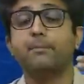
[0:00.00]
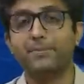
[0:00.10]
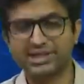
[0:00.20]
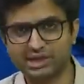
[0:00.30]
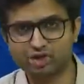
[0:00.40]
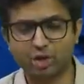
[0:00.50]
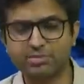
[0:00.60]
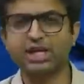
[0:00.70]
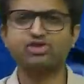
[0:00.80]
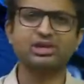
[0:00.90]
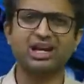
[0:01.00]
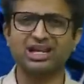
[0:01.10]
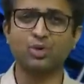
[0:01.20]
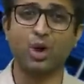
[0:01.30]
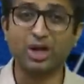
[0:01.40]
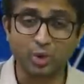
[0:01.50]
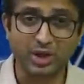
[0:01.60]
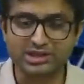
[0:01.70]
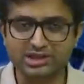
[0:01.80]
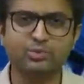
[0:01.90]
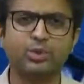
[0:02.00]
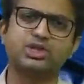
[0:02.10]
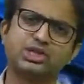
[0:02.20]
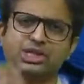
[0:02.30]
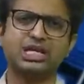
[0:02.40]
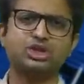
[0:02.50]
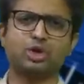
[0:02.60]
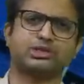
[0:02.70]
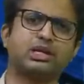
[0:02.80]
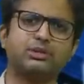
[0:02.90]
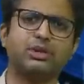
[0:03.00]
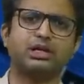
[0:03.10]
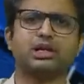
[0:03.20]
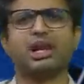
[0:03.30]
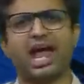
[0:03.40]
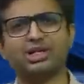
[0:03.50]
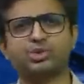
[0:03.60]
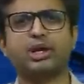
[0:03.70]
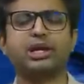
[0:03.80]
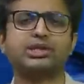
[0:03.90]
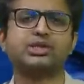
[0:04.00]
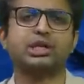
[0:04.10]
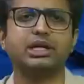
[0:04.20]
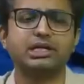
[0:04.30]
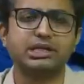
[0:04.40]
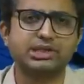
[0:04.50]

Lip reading: Business combination getting 1 question, which is in your study material, as well as it